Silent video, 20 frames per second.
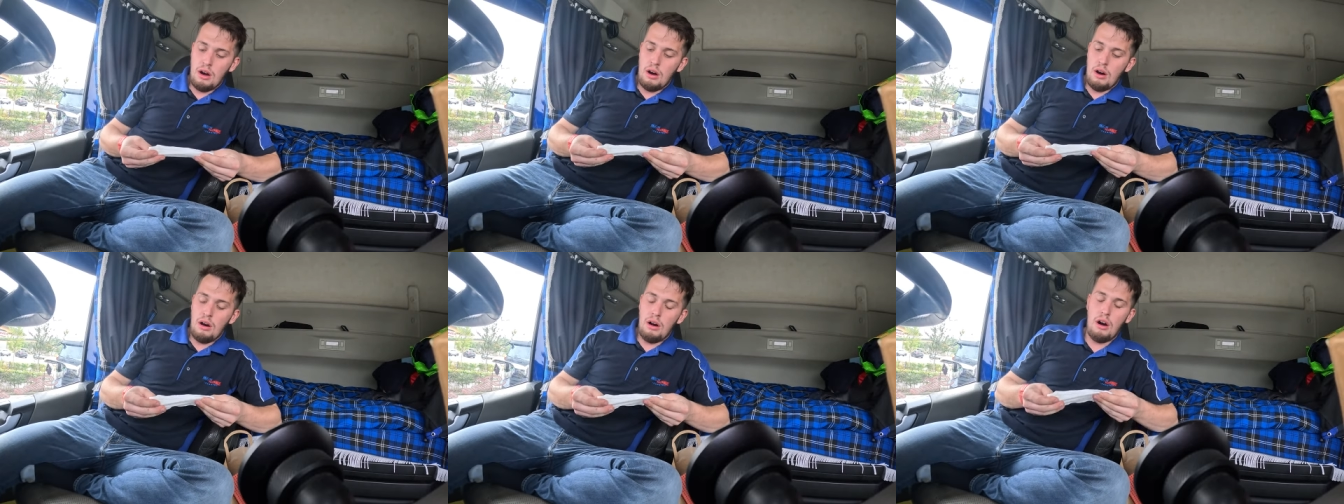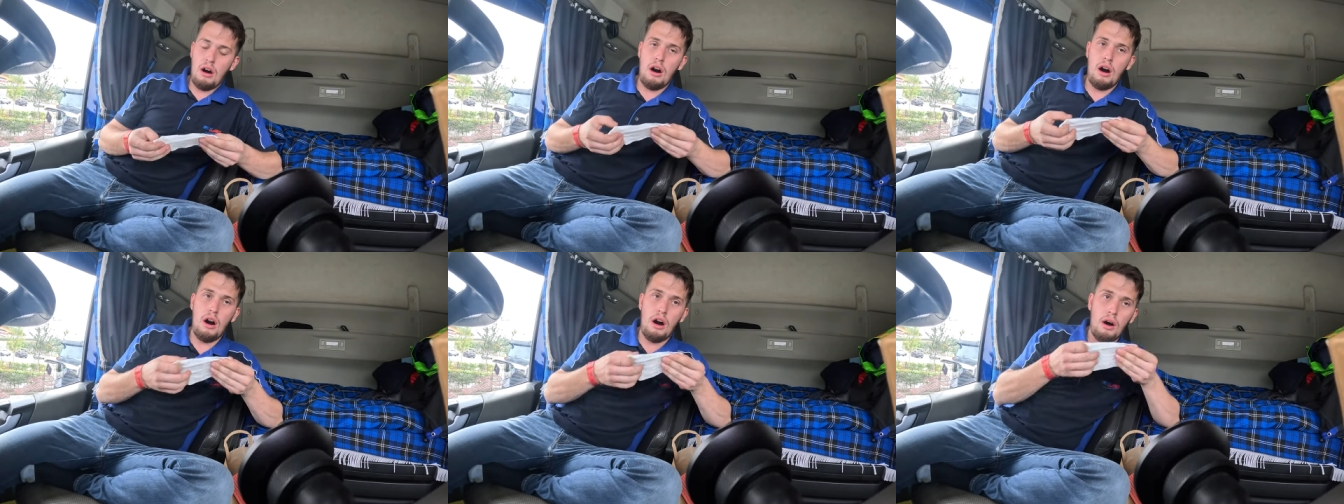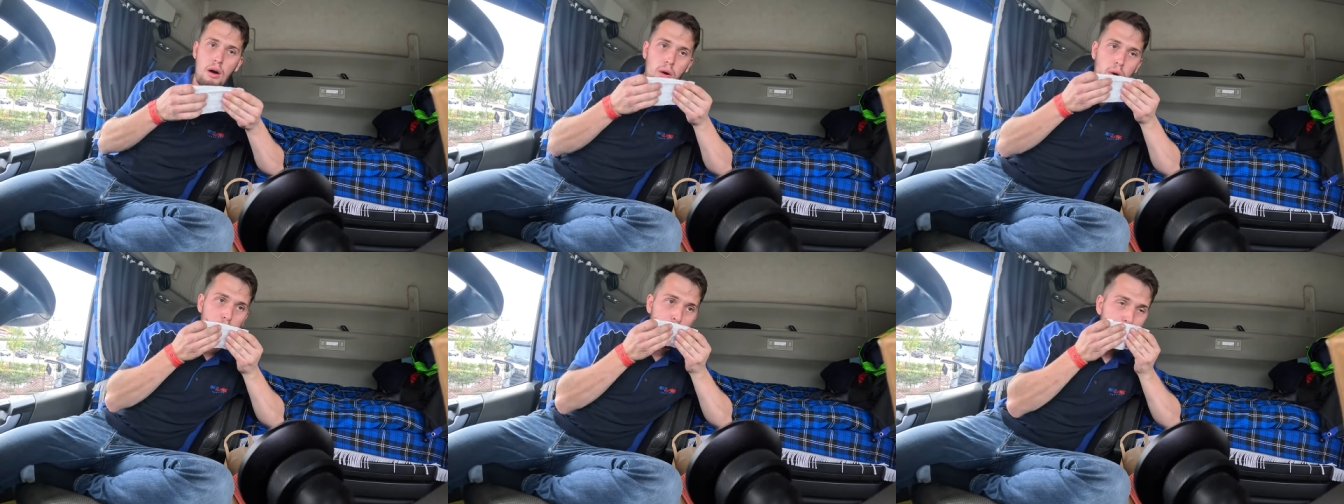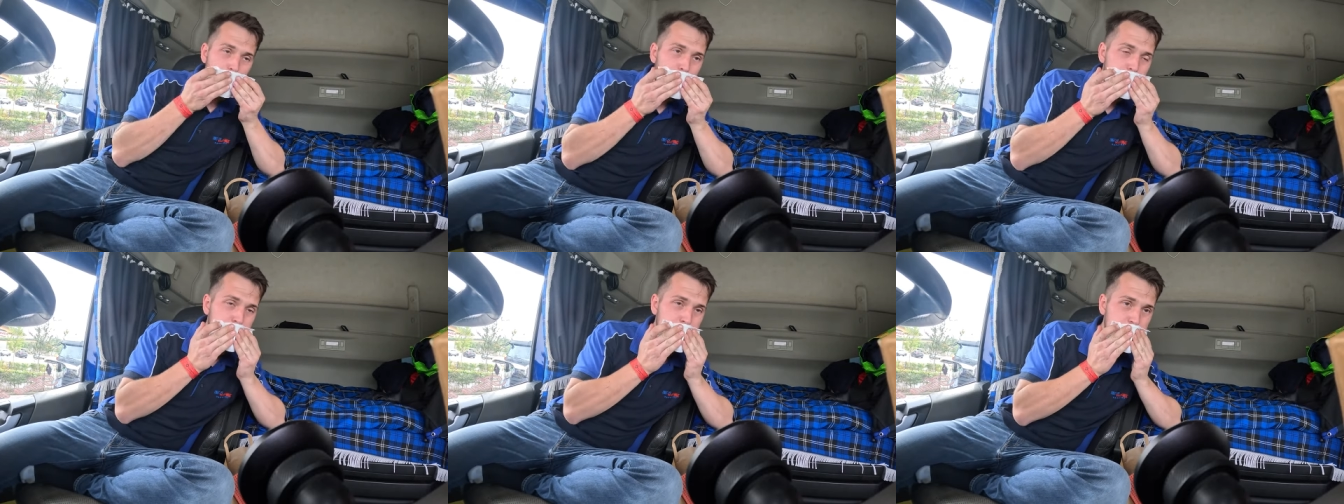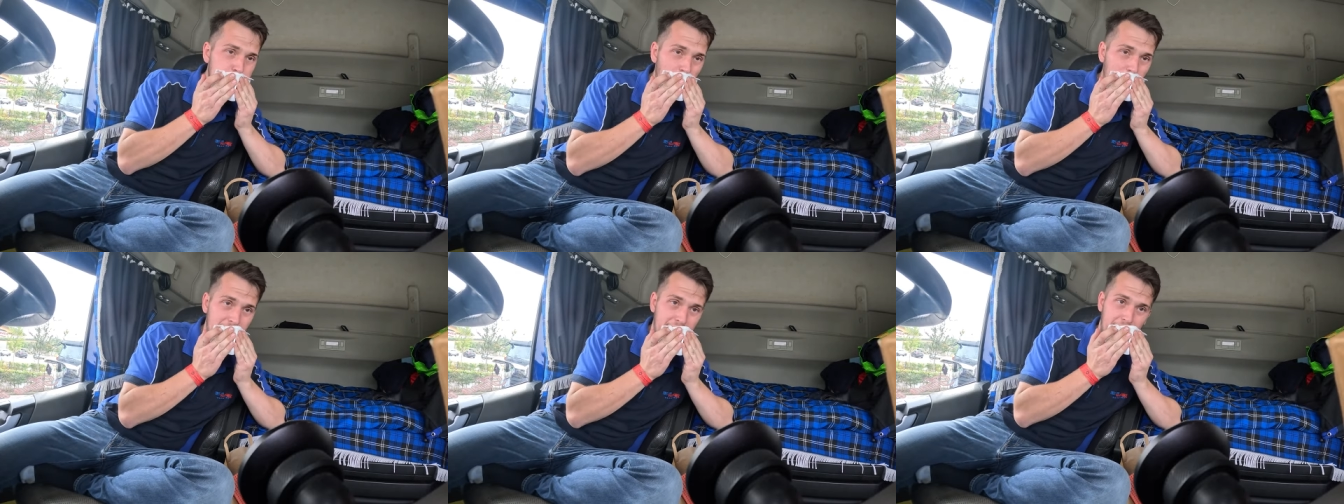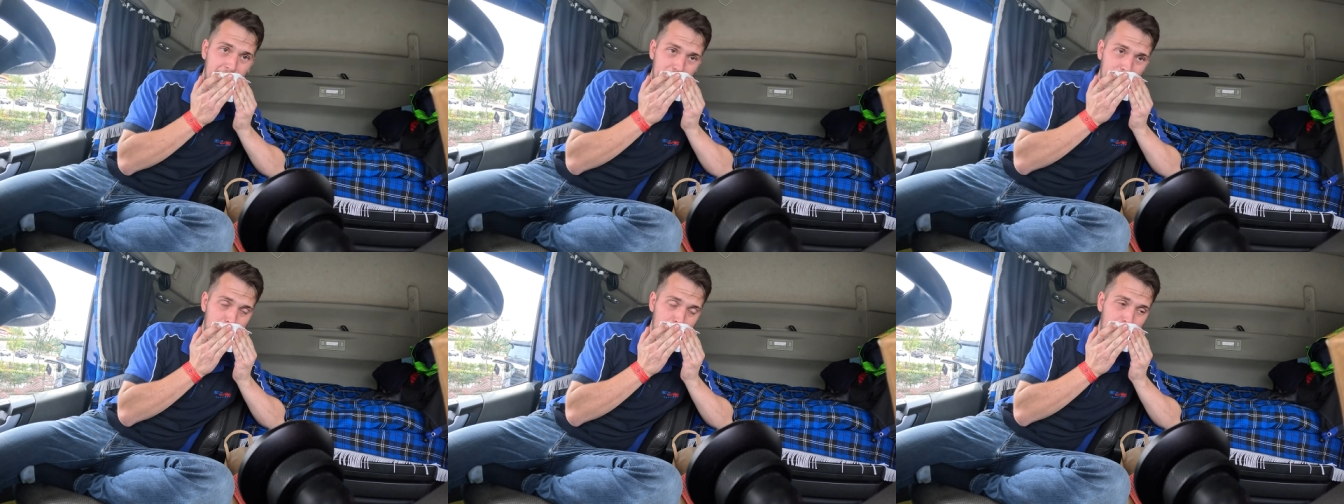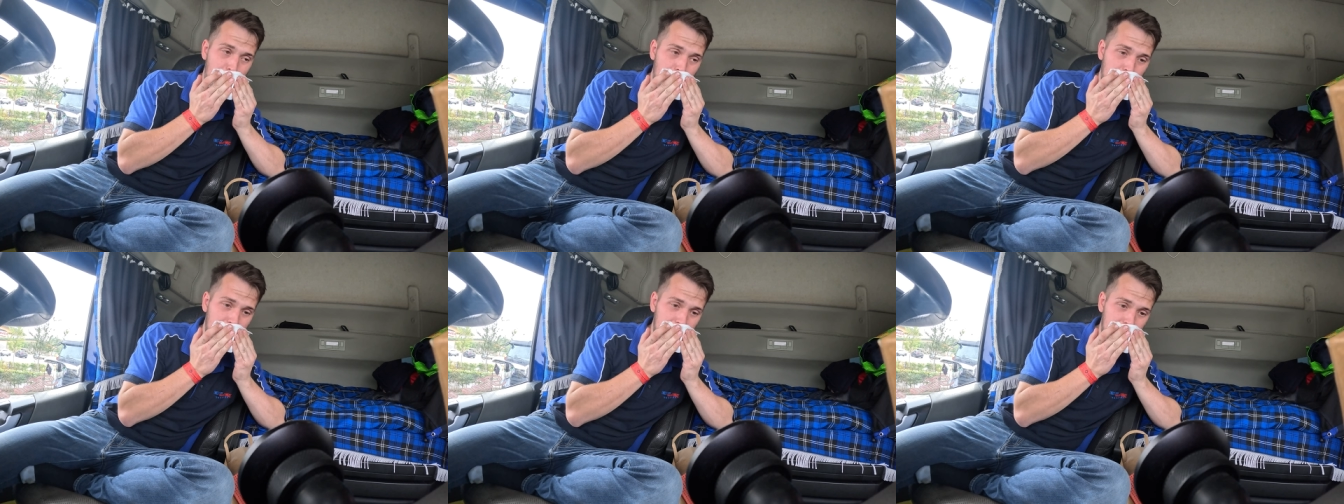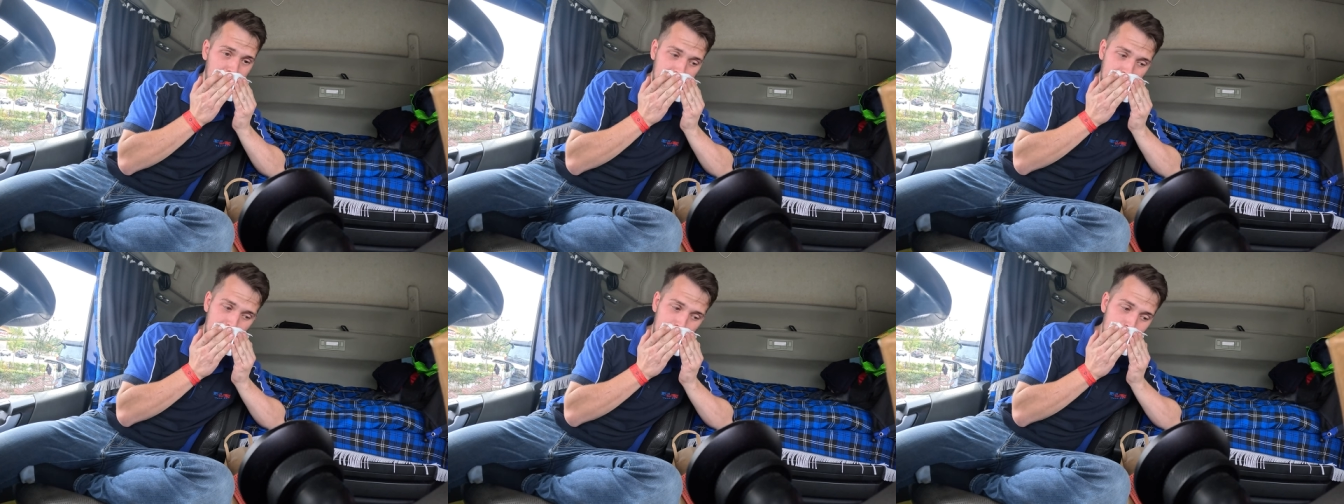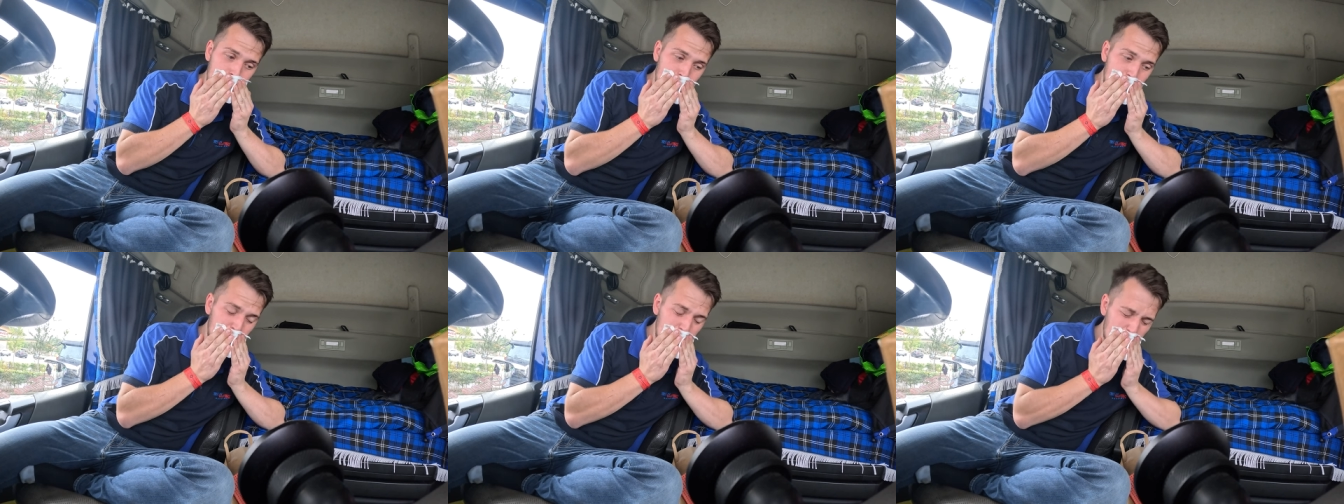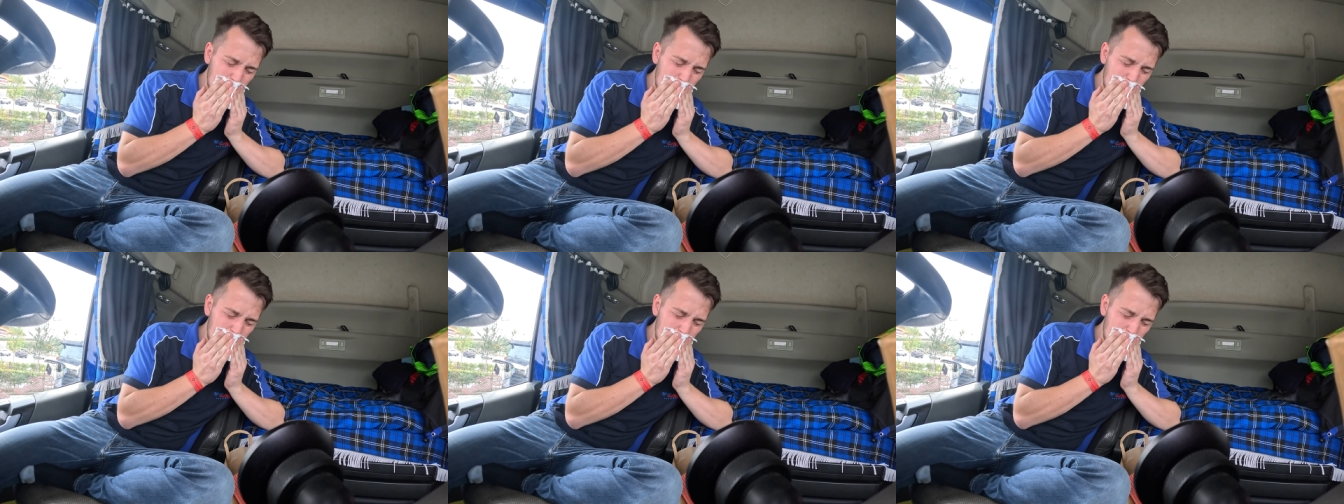Oh, I can't f***ing eat them.